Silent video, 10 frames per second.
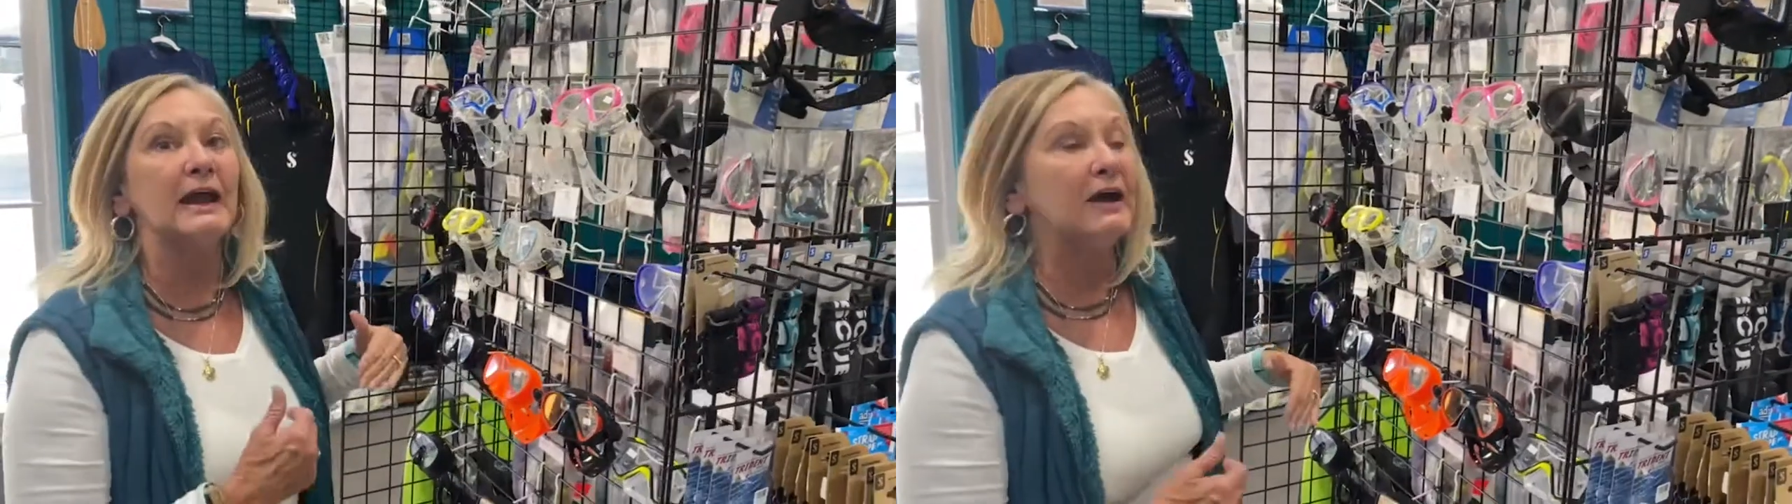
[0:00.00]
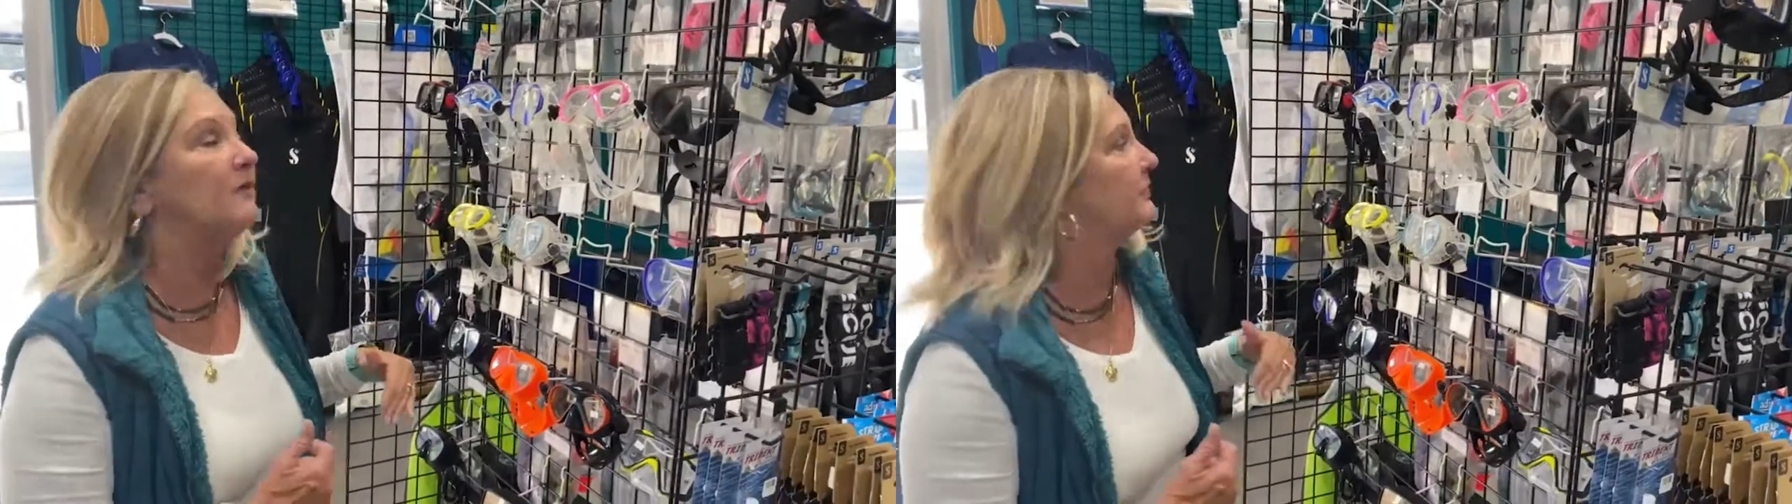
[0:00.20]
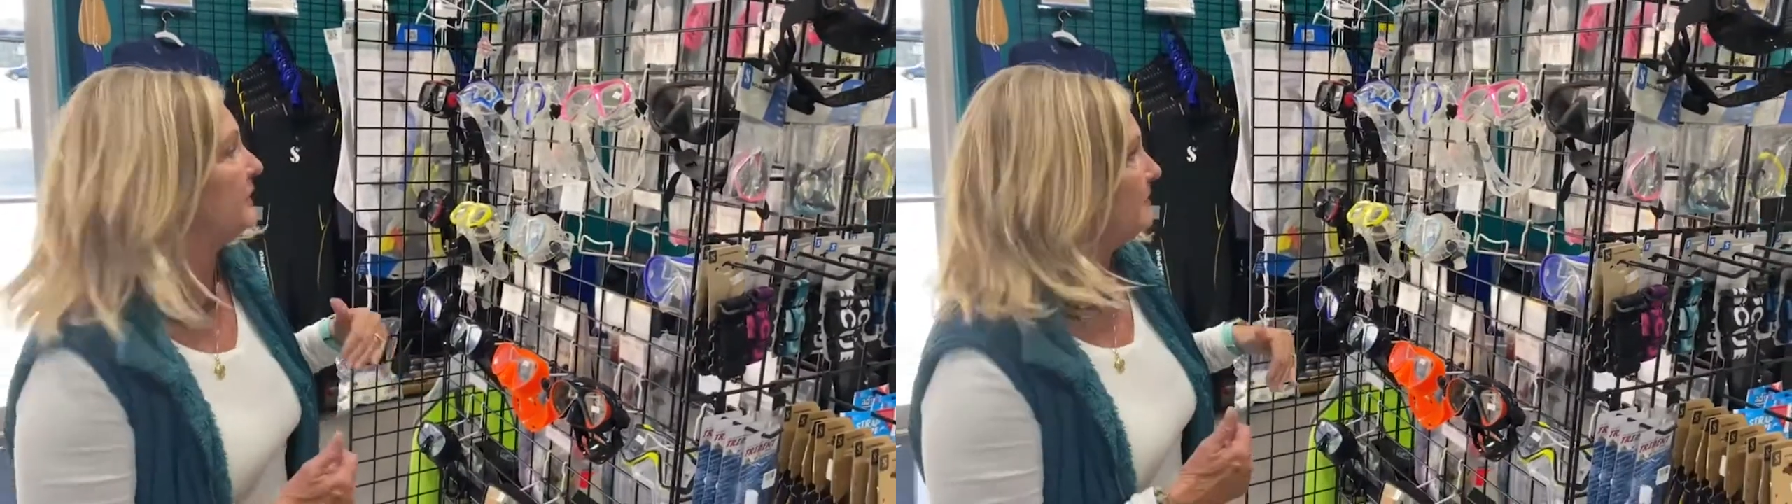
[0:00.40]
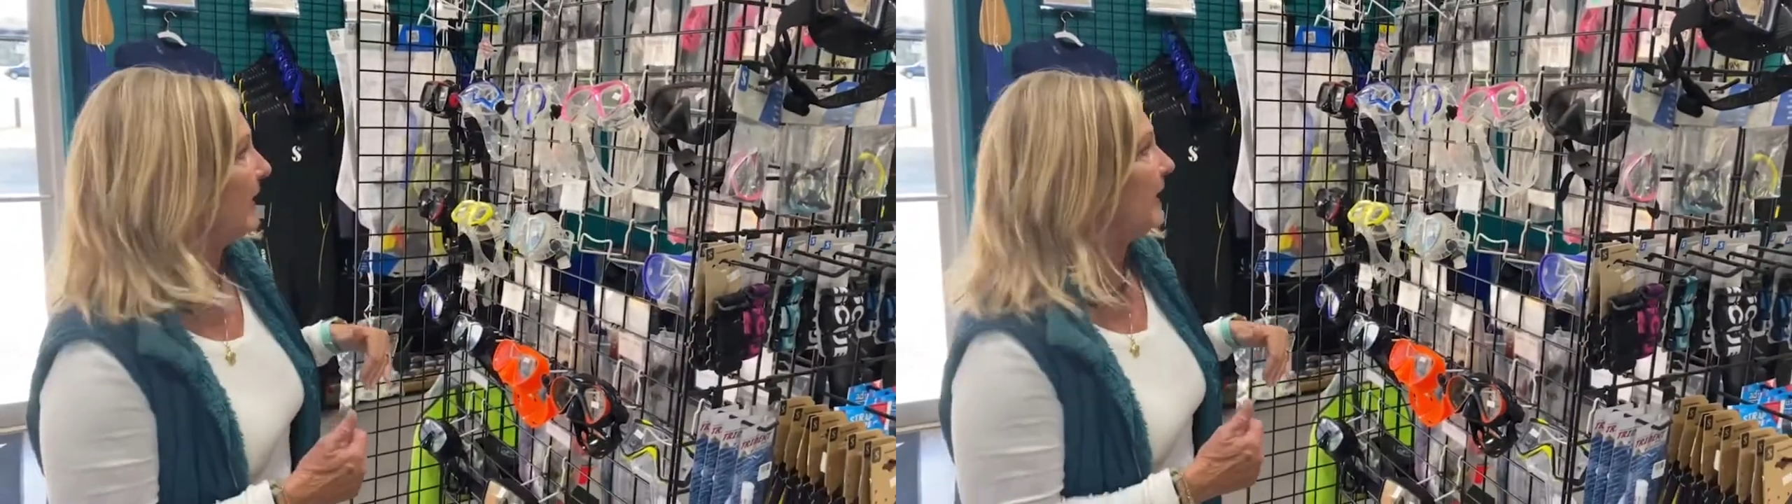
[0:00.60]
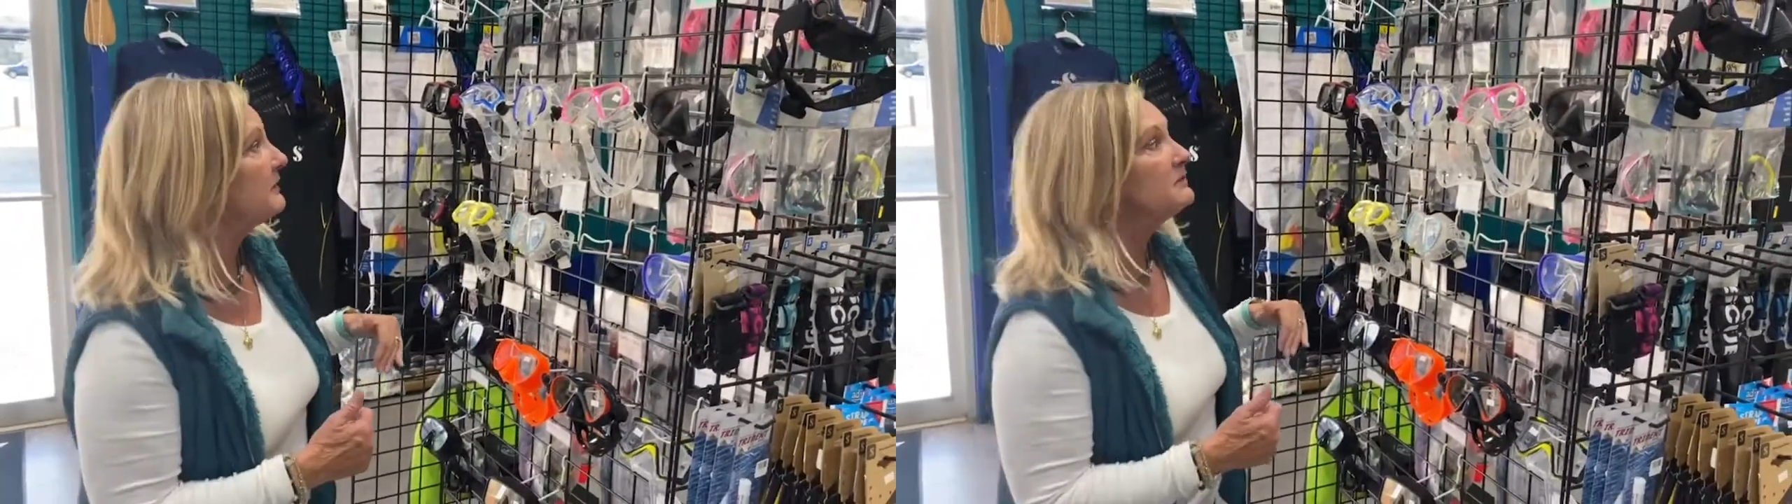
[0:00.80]
out the
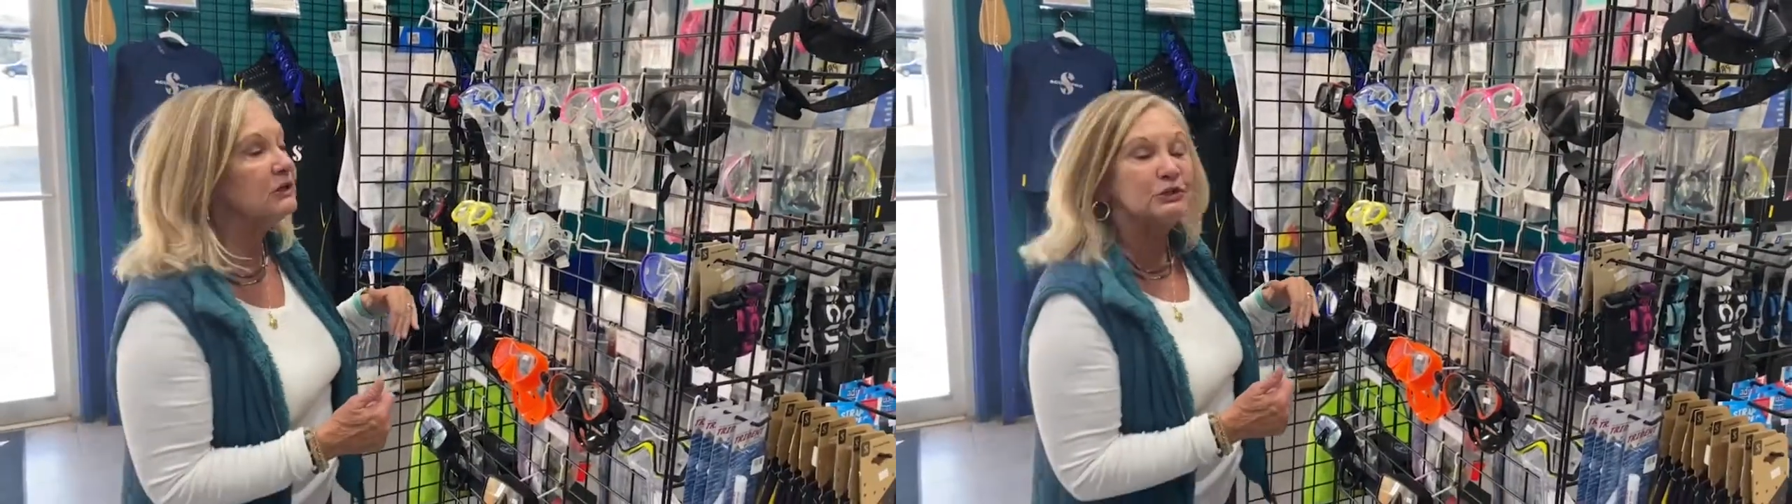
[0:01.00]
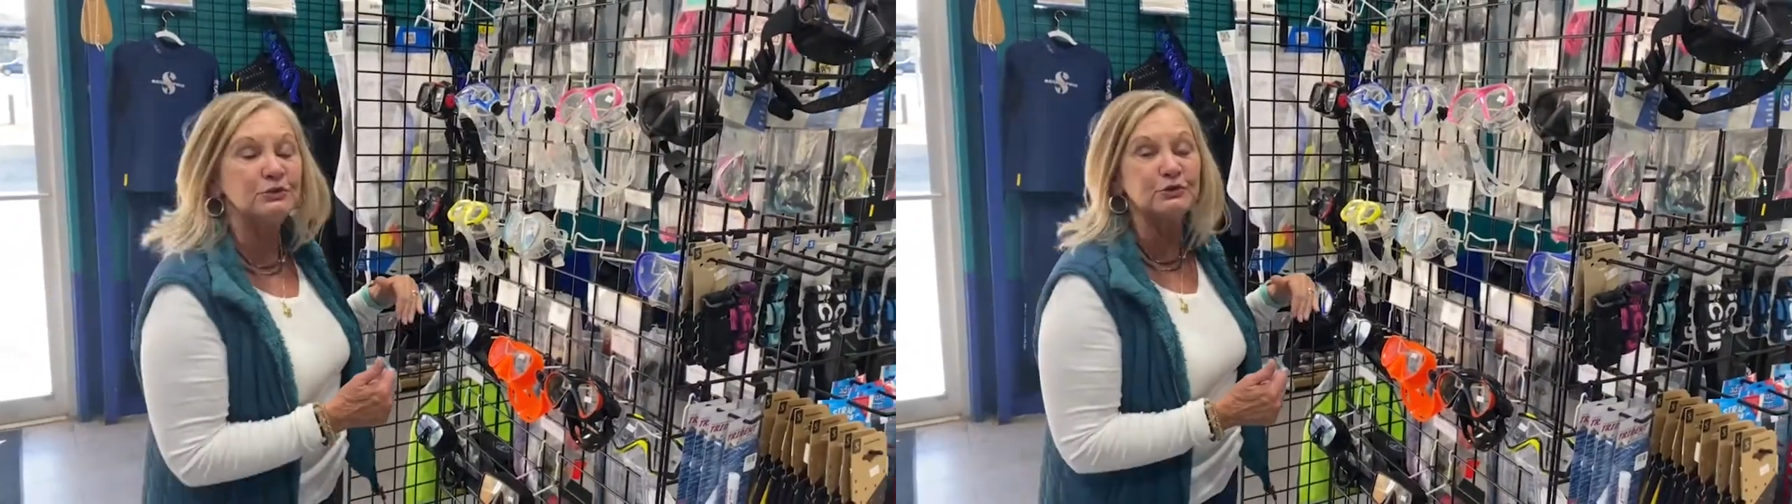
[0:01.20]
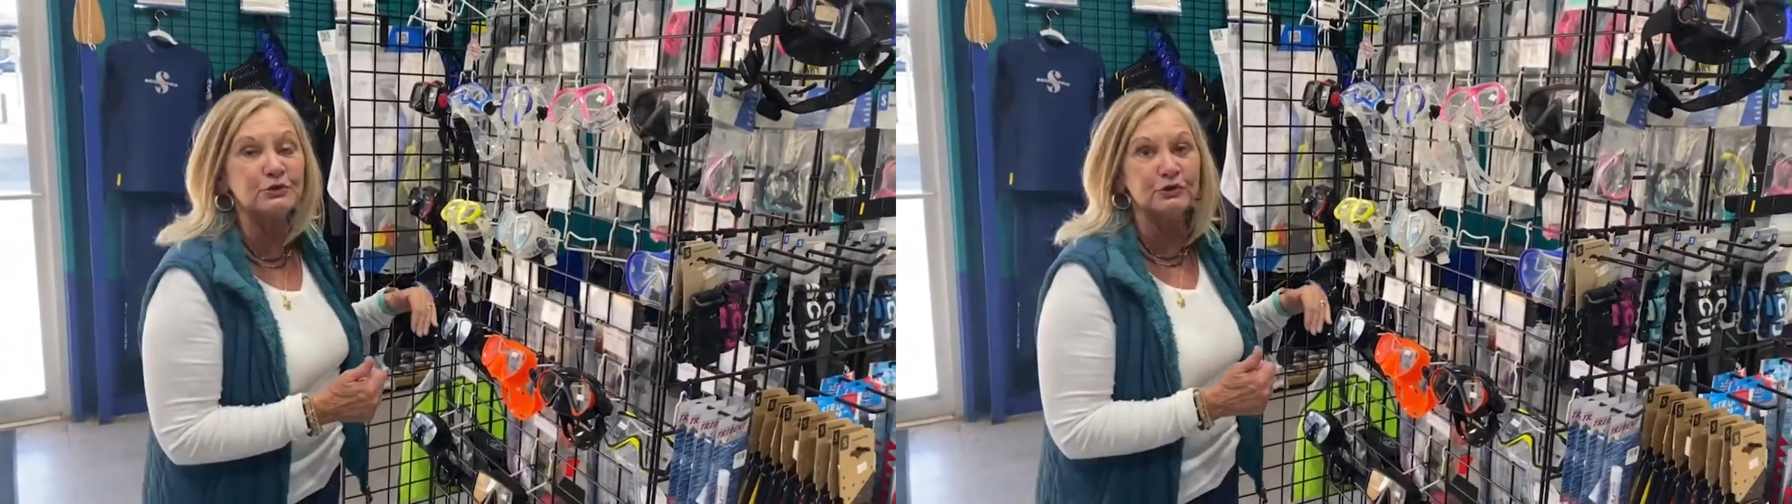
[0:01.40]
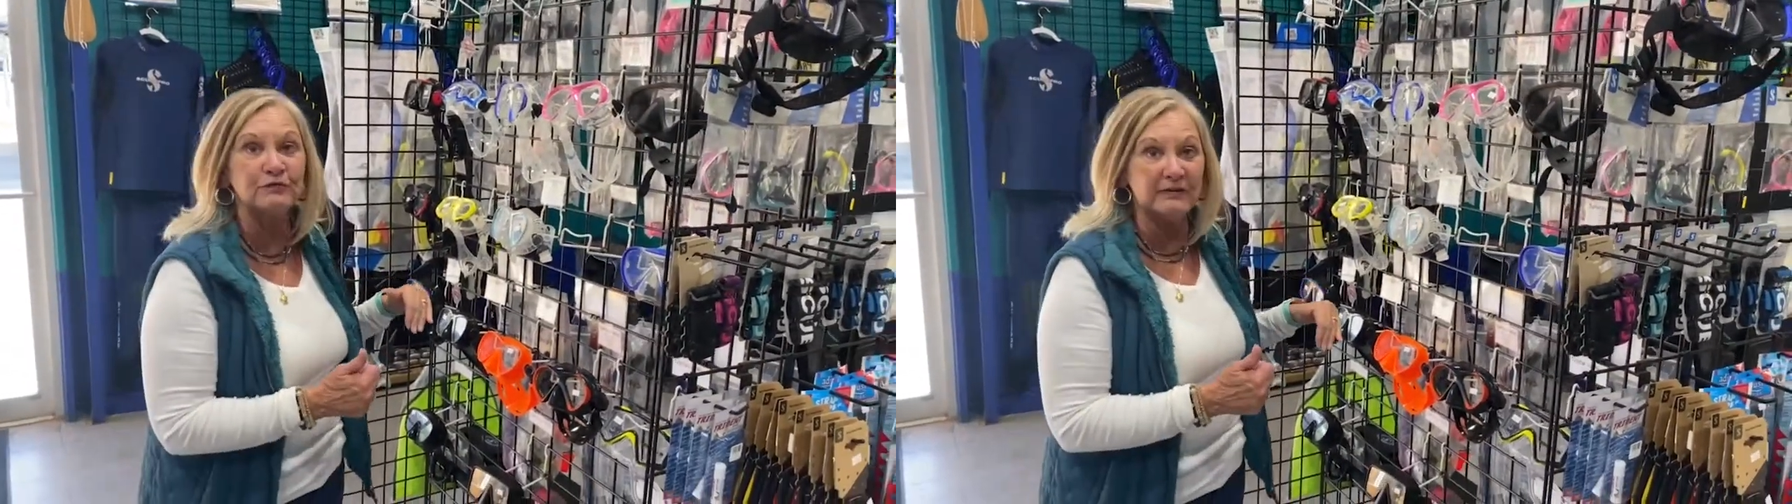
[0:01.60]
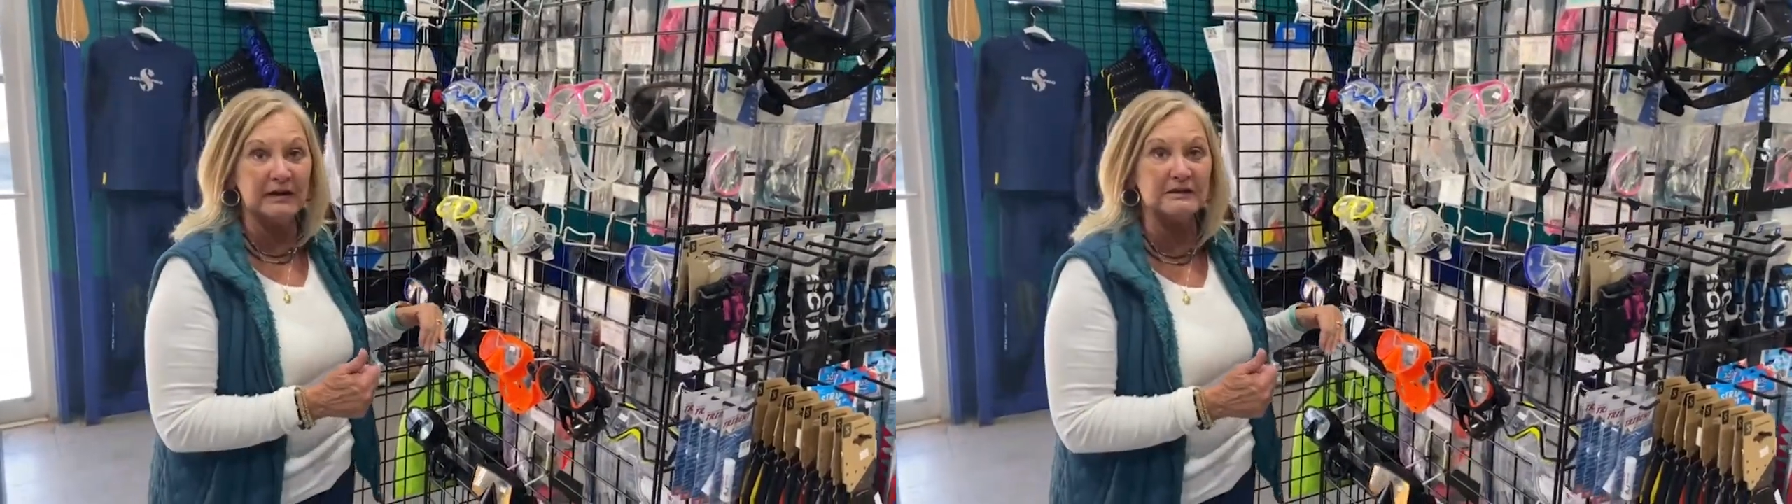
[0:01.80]
mask that suits your
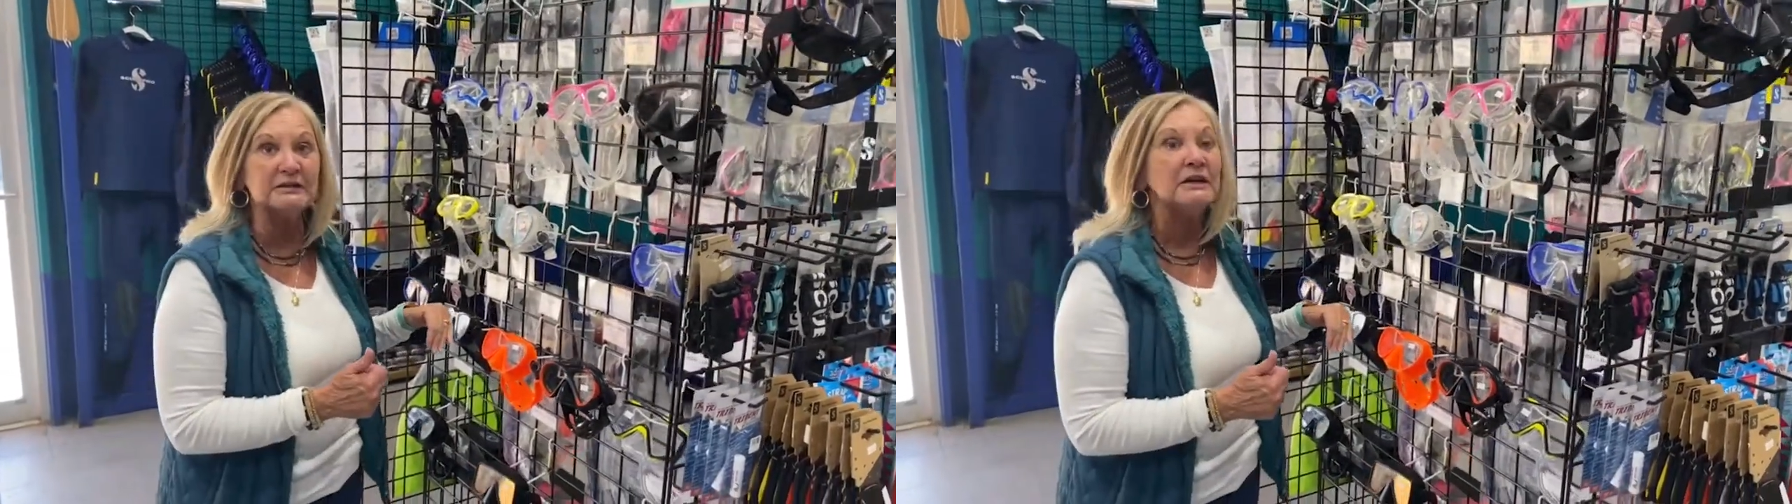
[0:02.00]
face